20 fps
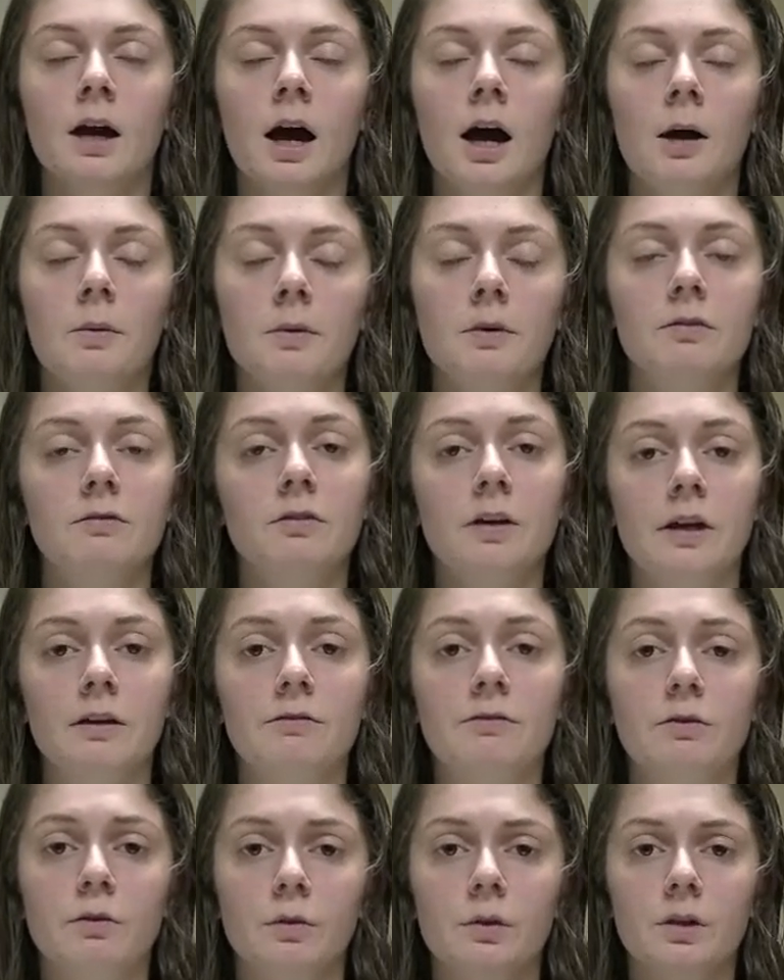and
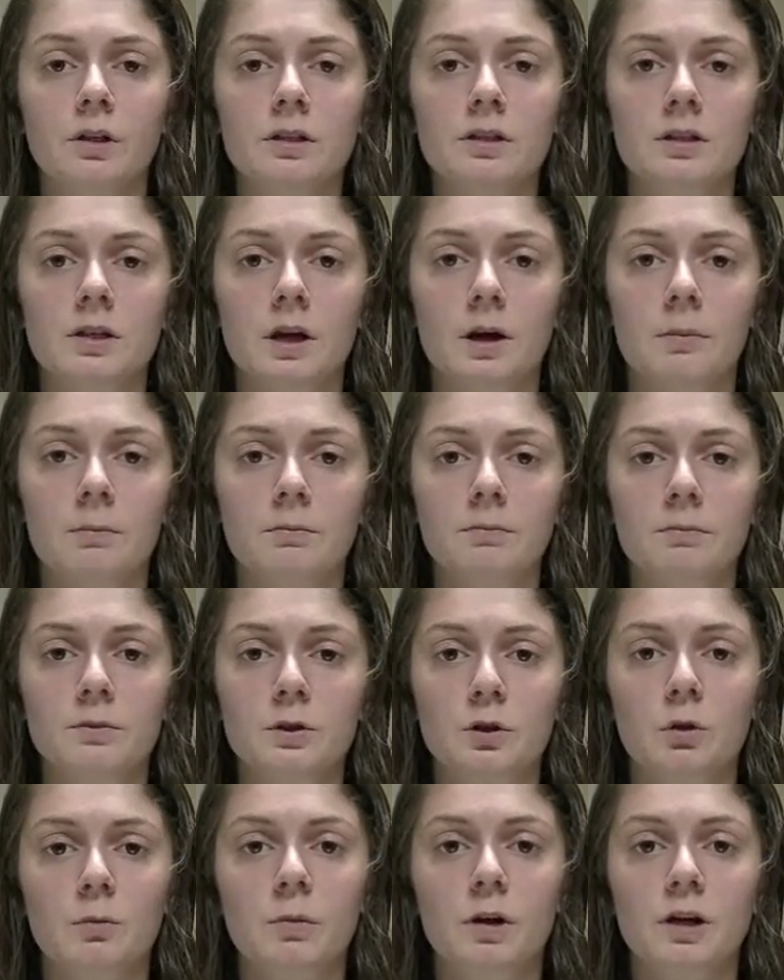influenced
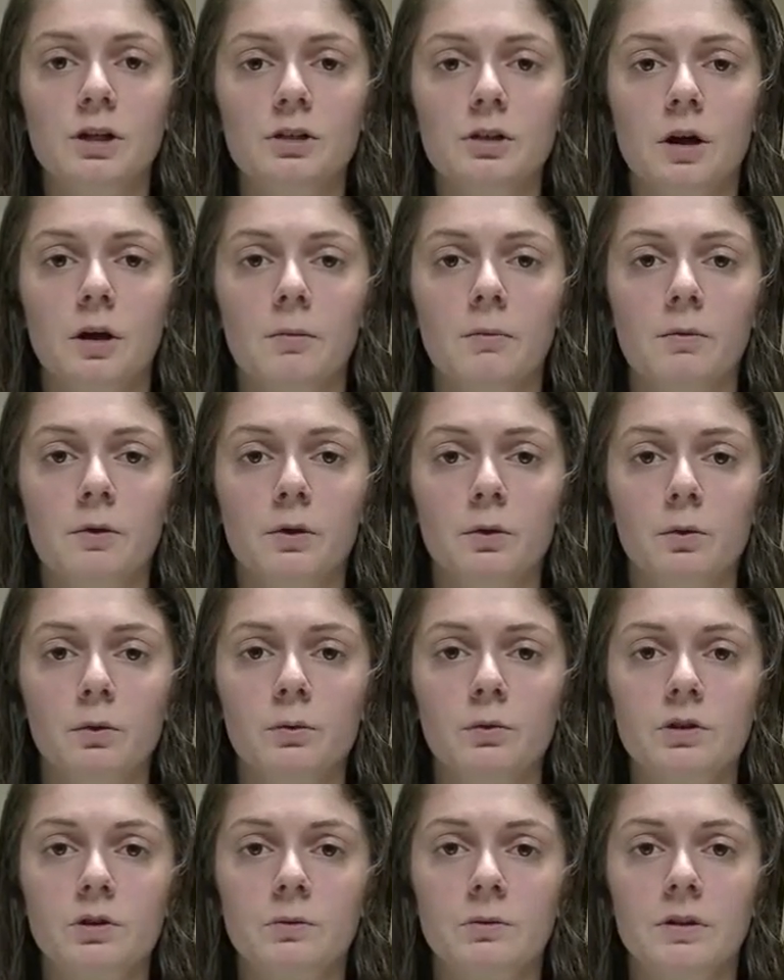so much
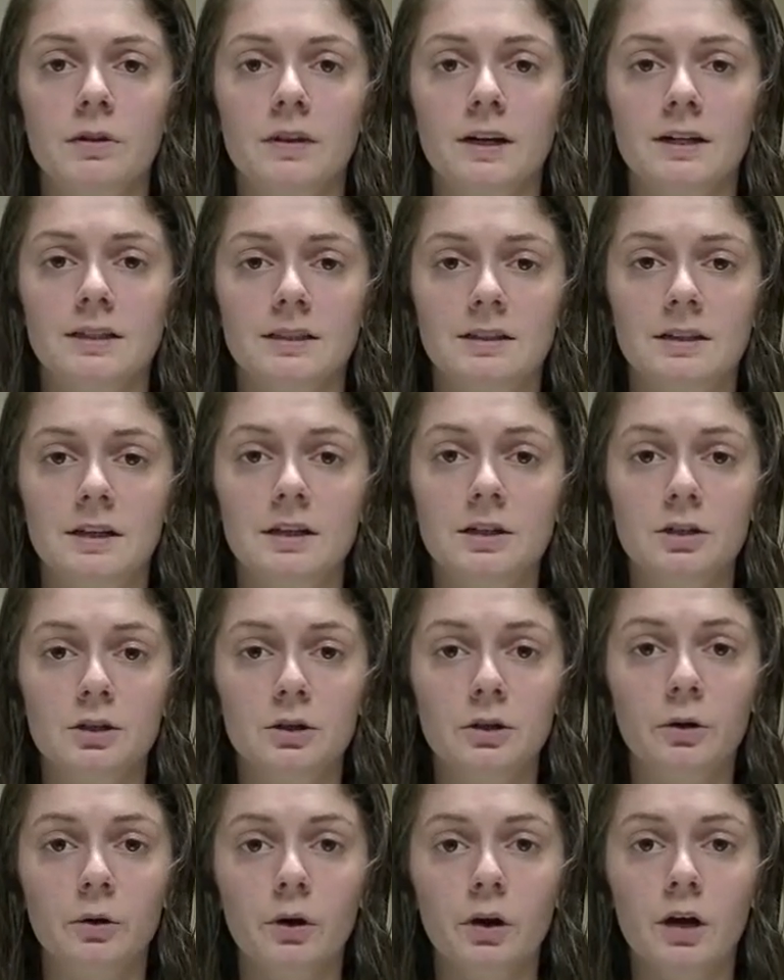through some of the things that they
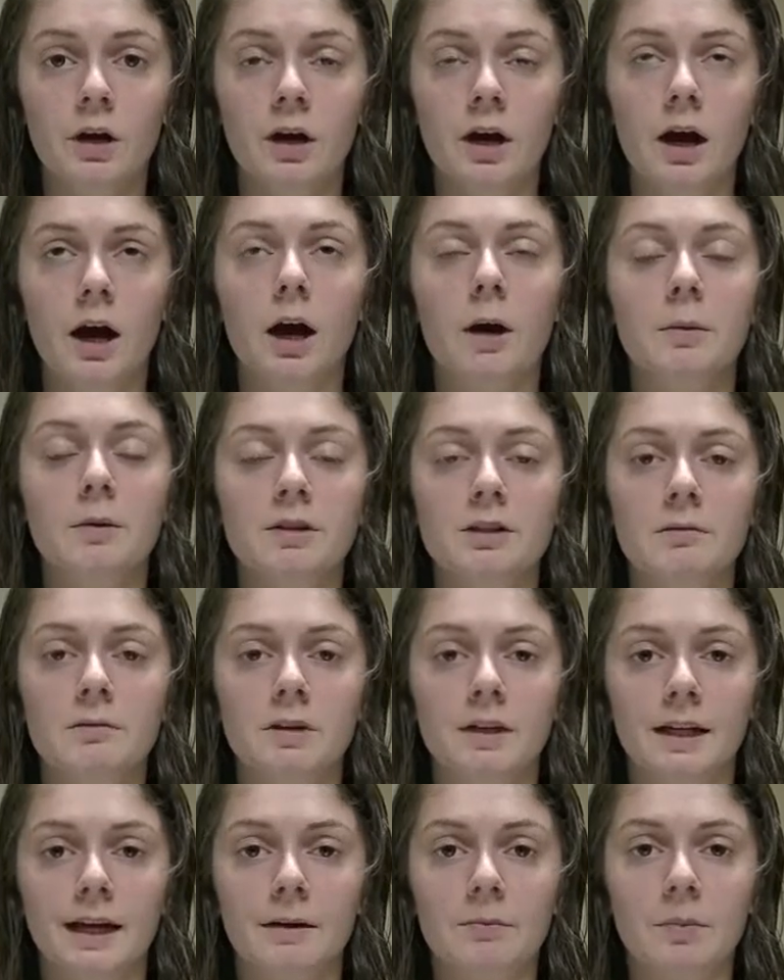do and some of
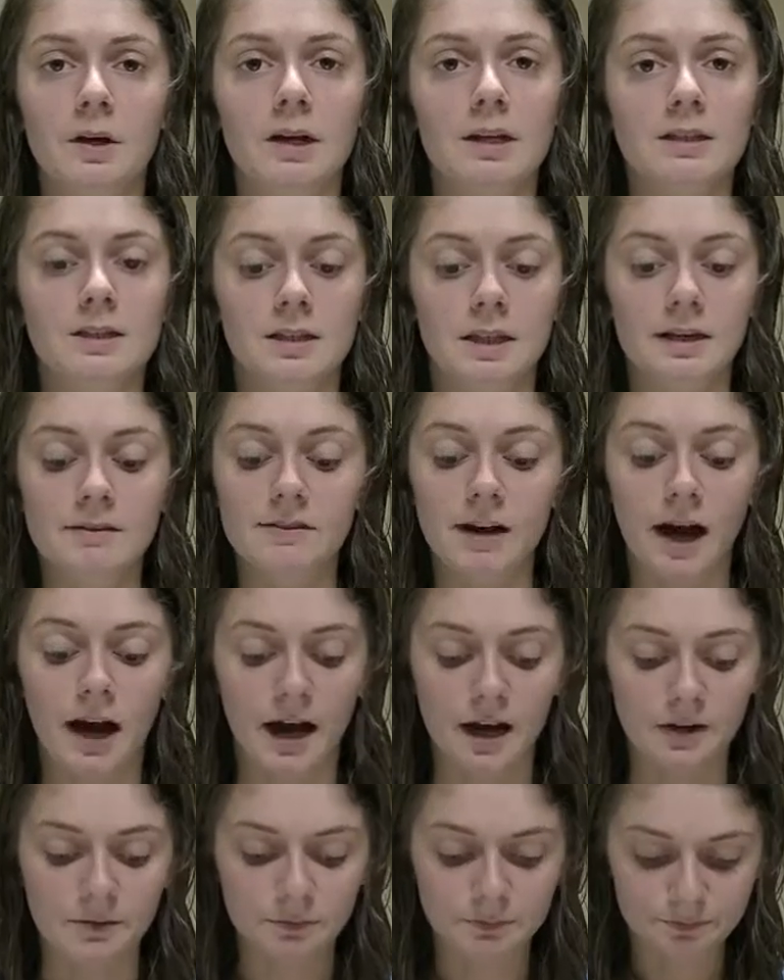the campaigns that they've
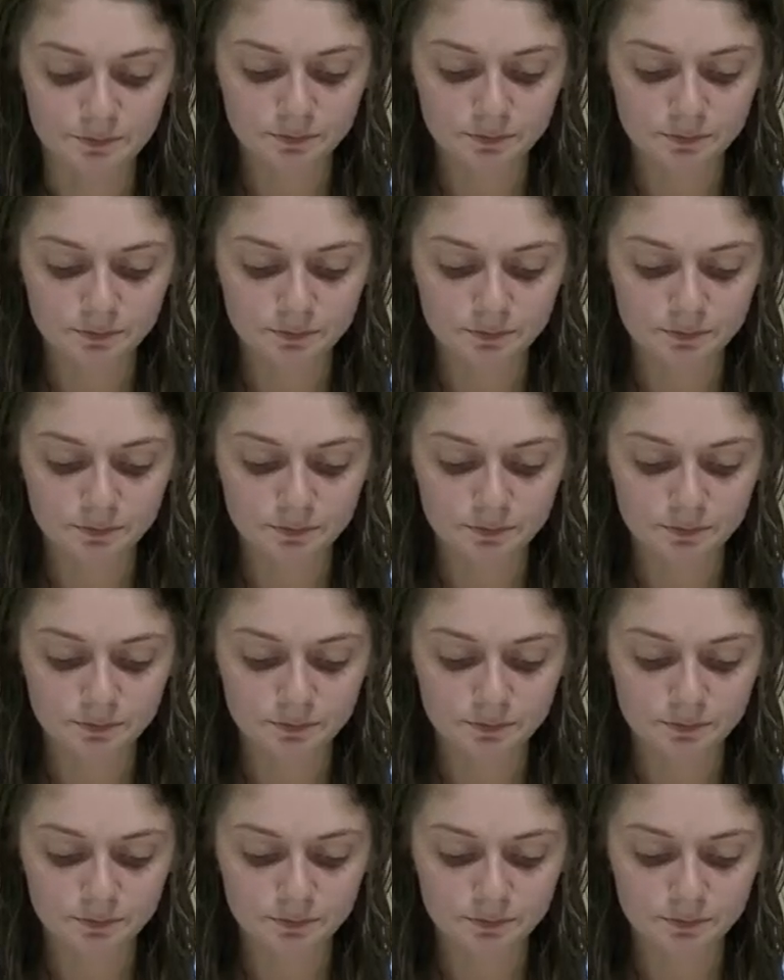had